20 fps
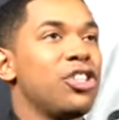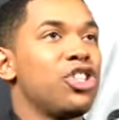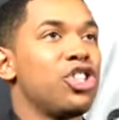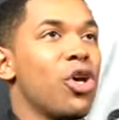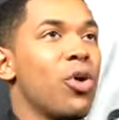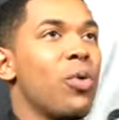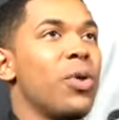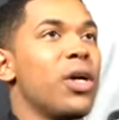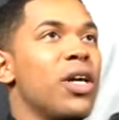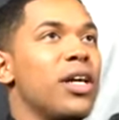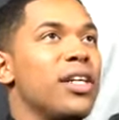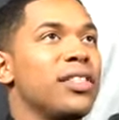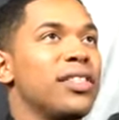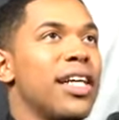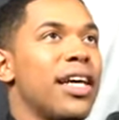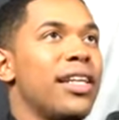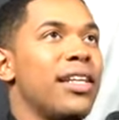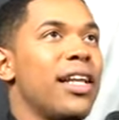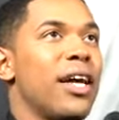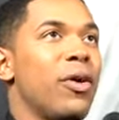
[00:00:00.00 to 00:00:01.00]
it's it's showing us
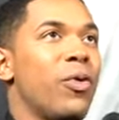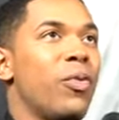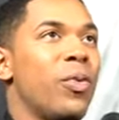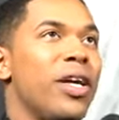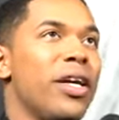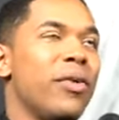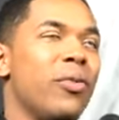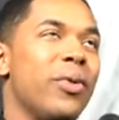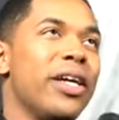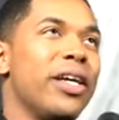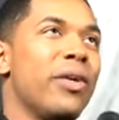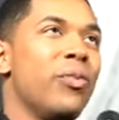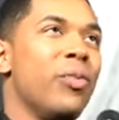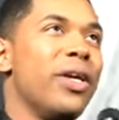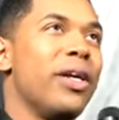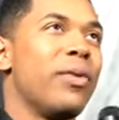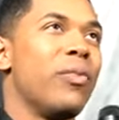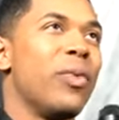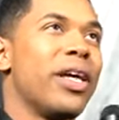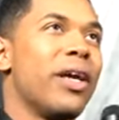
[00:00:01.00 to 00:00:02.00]
that like we we,
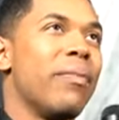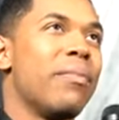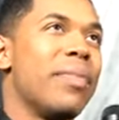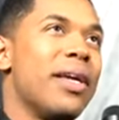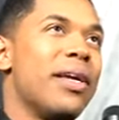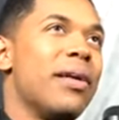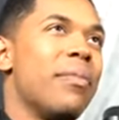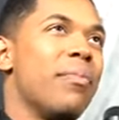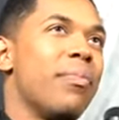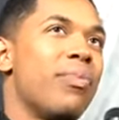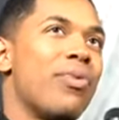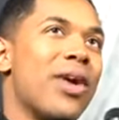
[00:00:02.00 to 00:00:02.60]
we we can be